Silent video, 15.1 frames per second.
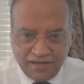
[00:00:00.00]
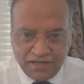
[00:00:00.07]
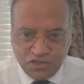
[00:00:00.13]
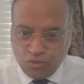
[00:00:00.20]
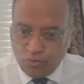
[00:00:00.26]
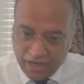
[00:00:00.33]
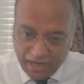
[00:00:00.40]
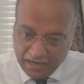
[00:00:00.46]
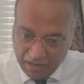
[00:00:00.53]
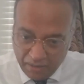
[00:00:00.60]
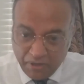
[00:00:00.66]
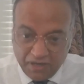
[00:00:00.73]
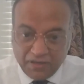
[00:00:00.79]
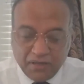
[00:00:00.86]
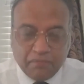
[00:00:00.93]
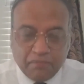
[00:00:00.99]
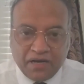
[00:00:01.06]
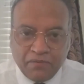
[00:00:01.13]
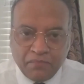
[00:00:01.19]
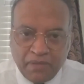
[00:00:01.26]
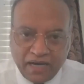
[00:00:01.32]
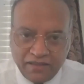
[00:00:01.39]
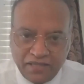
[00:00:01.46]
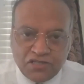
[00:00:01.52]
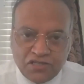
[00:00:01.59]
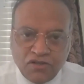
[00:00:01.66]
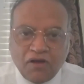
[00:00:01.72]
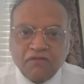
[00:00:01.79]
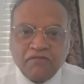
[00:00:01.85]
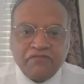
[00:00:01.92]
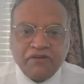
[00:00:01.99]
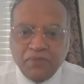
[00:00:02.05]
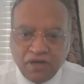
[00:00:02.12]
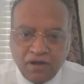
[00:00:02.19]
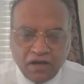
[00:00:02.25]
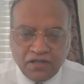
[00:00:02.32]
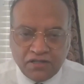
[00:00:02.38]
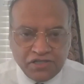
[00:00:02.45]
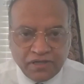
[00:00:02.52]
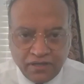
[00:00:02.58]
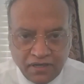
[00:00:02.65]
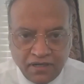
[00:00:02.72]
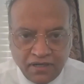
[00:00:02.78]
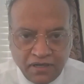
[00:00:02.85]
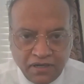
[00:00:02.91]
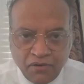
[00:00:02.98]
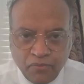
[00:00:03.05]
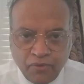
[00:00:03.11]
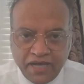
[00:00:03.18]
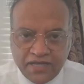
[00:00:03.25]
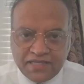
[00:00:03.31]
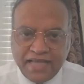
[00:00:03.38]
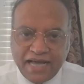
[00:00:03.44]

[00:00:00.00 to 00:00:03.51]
So we can nip it in the bud by these non-pharmacologic ways.